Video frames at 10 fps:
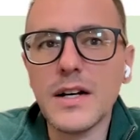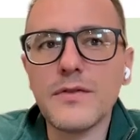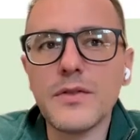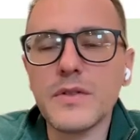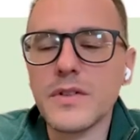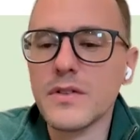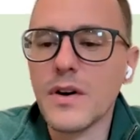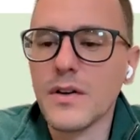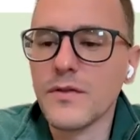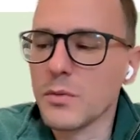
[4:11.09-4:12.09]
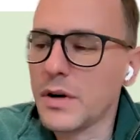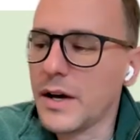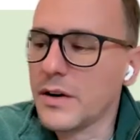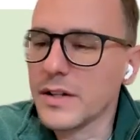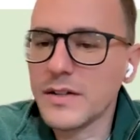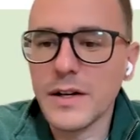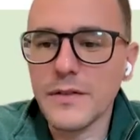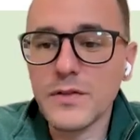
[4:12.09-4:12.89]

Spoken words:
influences on verbal irony itself.